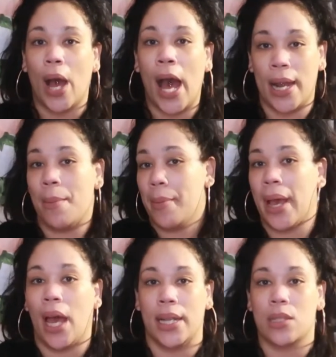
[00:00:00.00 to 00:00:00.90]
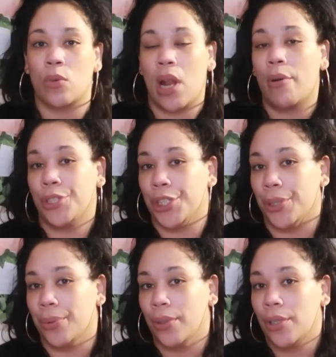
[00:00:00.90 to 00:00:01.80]
I, I'm gonna be honest, what I'll
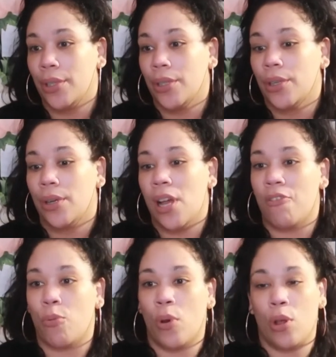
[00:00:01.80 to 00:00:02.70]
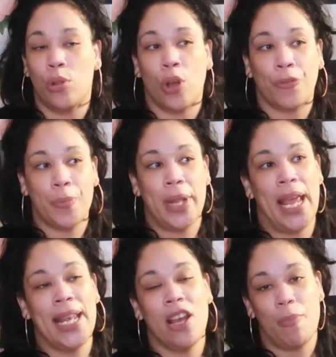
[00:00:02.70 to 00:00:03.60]
do if Lord forbid
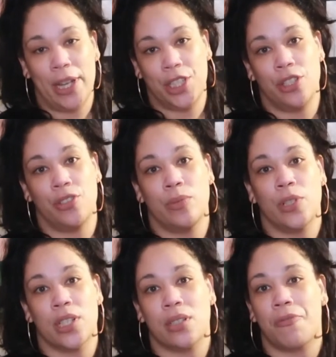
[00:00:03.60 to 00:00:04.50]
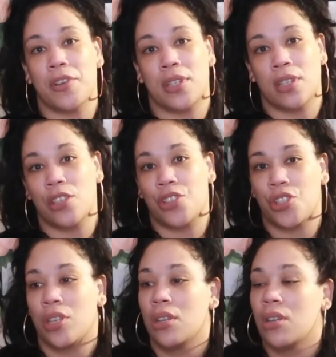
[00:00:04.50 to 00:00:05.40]
any of my children were to suffer such,